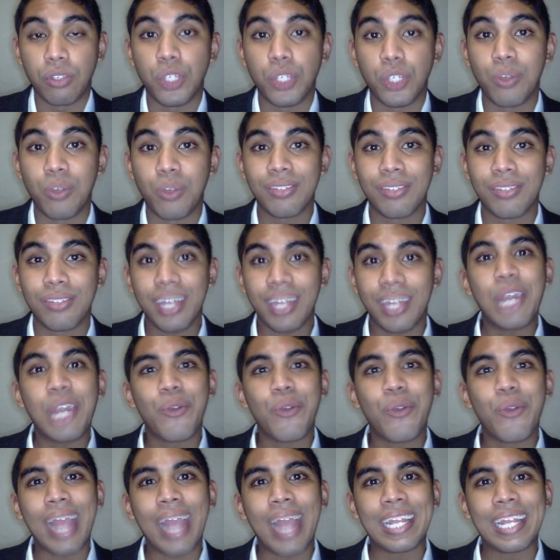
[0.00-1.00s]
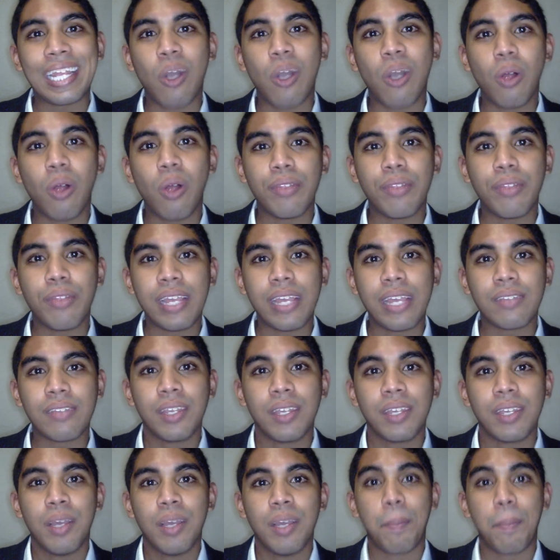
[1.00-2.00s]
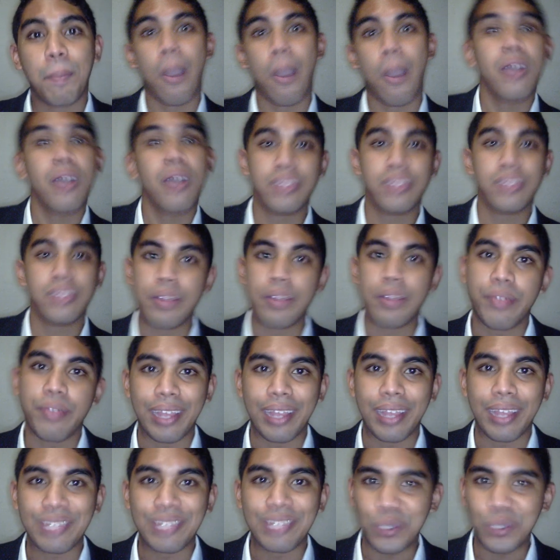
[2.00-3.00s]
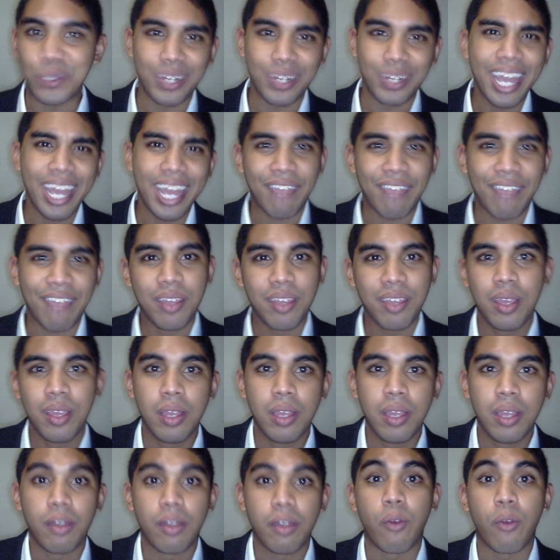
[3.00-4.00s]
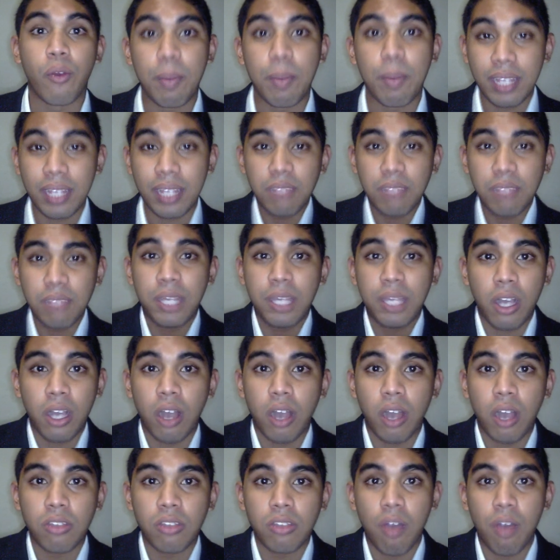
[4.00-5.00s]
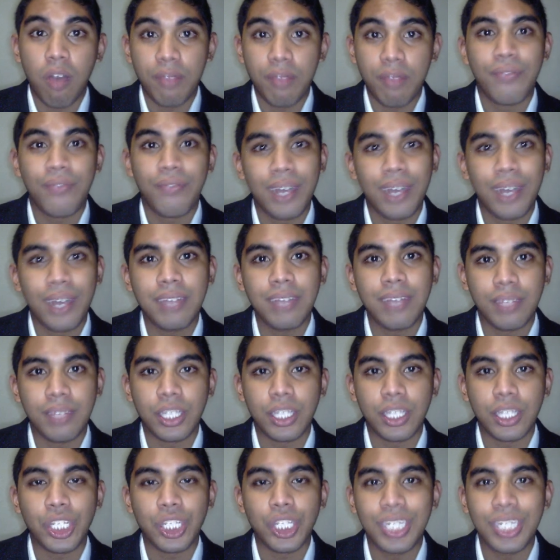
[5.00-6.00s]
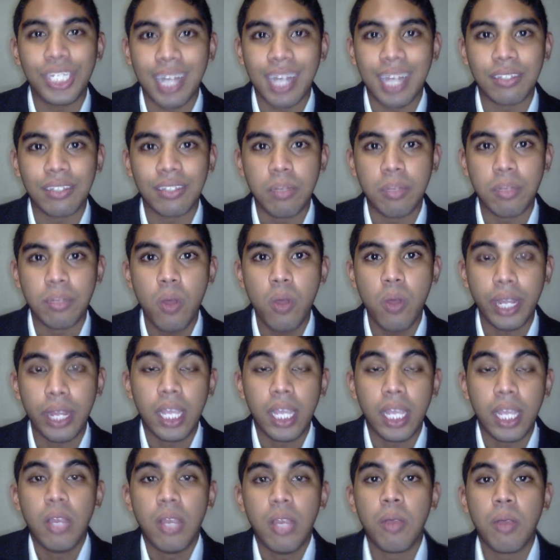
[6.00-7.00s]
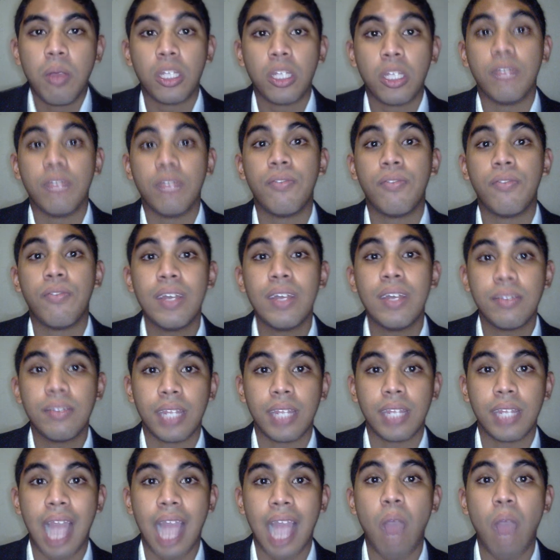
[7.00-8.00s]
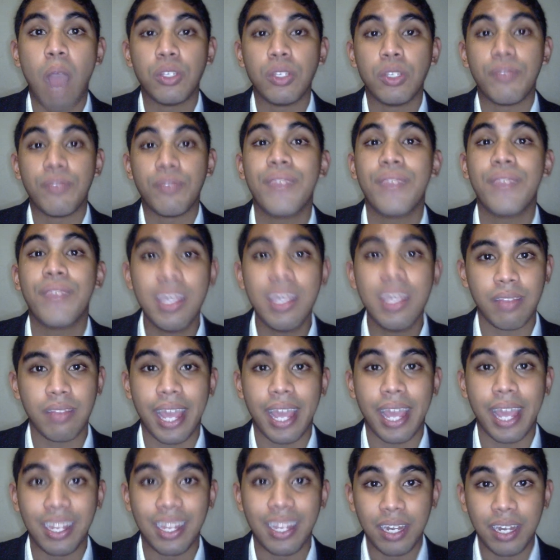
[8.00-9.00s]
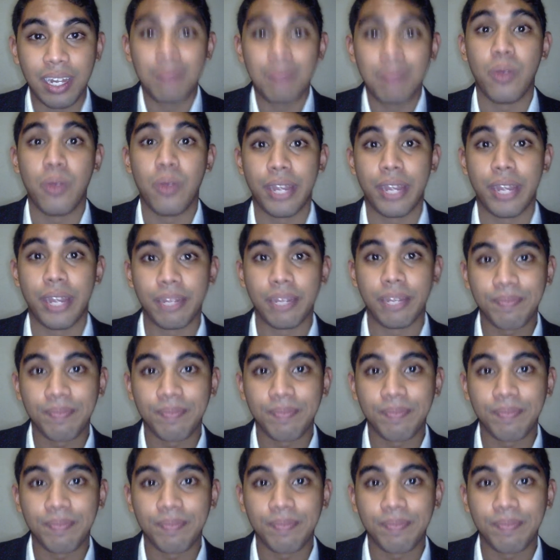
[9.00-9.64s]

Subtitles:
She will start attracting all these positive things into her life, right? Just because of the first thing she does in the morning, because the first thing how she feels like in the morning.